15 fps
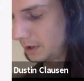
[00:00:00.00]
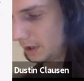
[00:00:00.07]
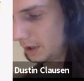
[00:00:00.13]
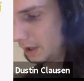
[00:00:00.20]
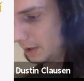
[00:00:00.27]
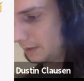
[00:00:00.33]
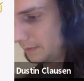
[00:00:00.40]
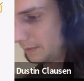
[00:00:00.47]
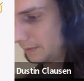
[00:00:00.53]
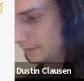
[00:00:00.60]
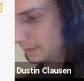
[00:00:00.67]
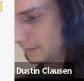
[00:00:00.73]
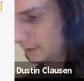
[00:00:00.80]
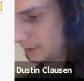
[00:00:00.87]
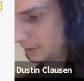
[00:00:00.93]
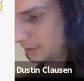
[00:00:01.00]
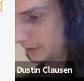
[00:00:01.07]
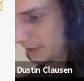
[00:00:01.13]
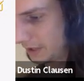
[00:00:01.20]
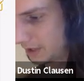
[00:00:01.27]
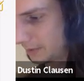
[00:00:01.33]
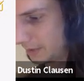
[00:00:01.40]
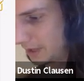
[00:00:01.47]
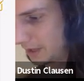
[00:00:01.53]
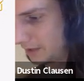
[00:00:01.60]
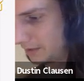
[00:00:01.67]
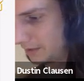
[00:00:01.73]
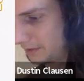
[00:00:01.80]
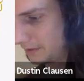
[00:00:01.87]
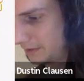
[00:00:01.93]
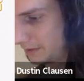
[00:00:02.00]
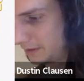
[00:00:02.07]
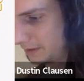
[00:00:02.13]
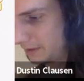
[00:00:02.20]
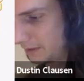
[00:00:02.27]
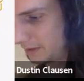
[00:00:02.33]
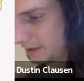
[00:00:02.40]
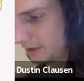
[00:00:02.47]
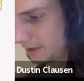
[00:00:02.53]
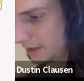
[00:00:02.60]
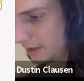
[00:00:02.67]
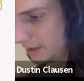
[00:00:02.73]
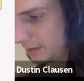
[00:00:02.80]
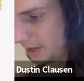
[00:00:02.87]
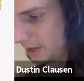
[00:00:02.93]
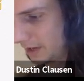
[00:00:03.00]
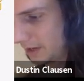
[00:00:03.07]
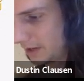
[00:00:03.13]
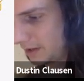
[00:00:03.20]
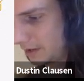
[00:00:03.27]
direct sum L of MI.